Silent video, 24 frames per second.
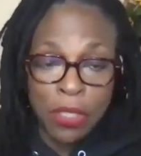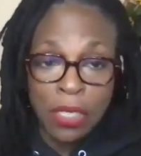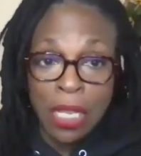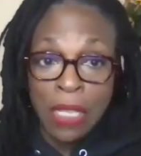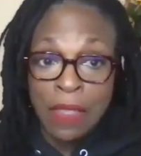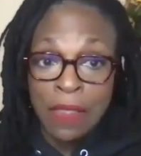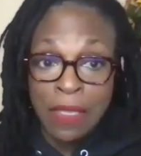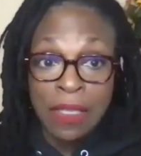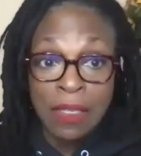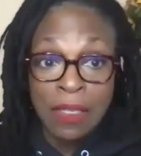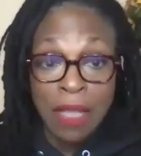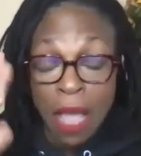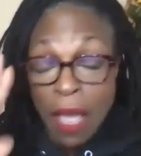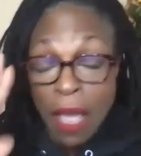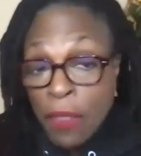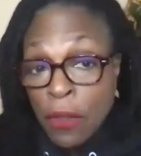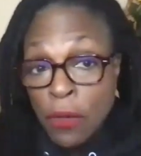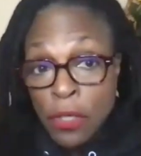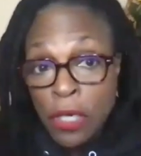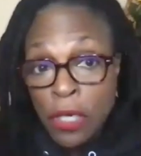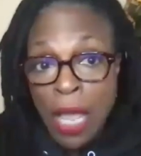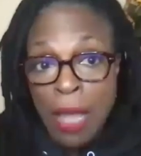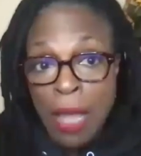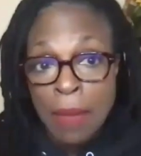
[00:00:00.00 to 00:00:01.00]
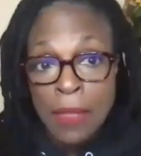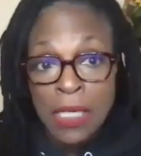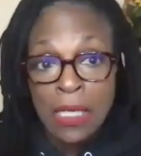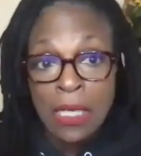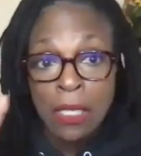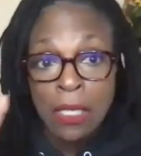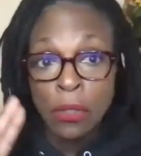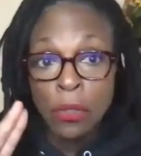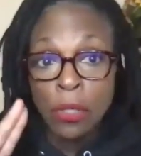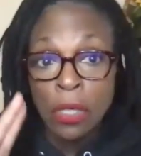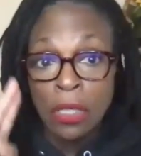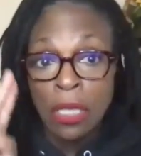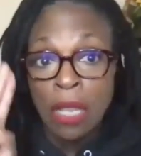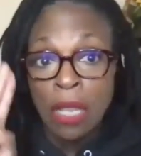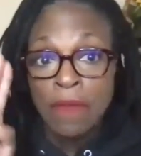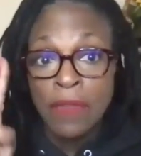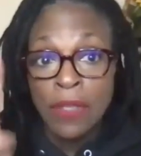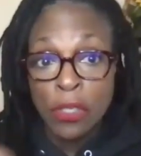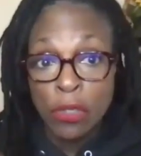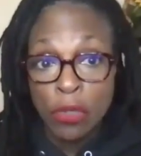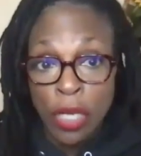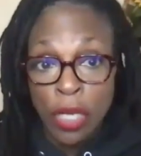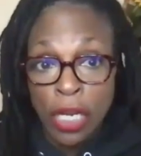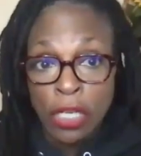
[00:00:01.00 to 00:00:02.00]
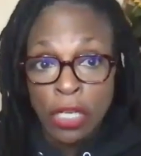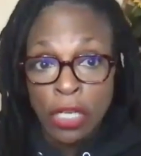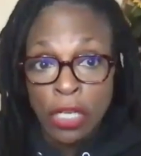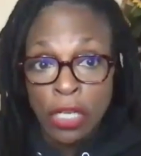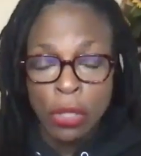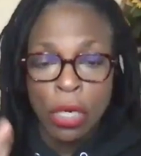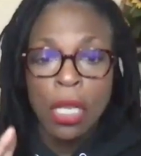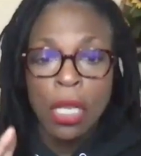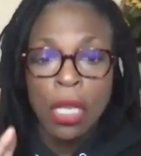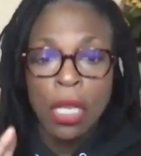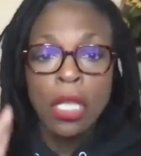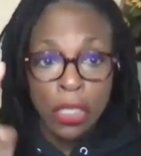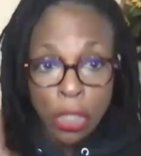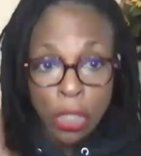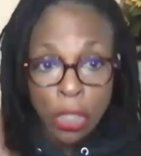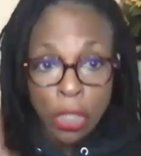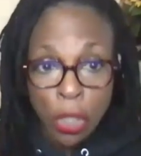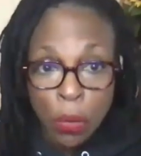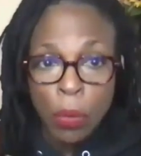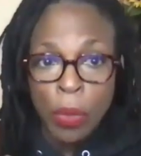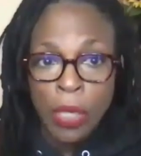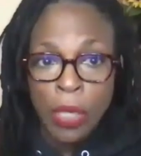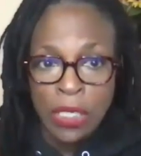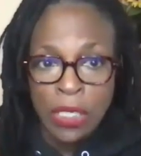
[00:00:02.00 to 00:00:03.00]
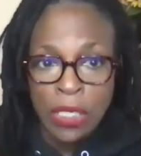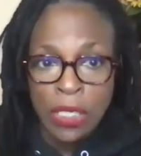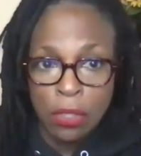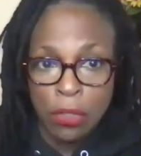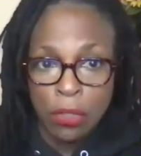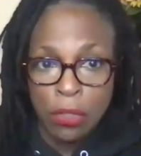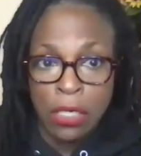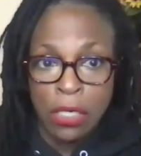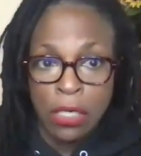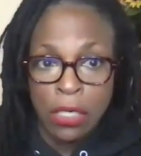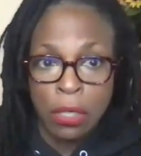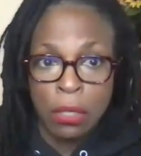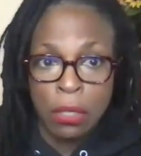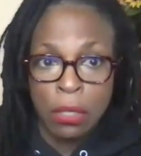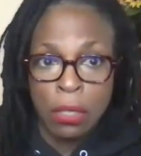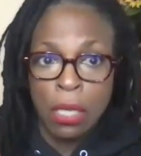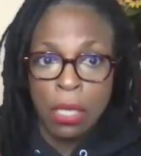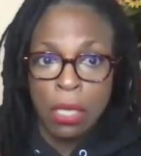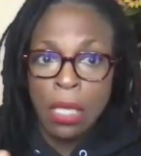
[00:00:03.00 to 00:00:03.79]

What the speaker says: And the other times it says you're to love the stranger because you were once a stranger.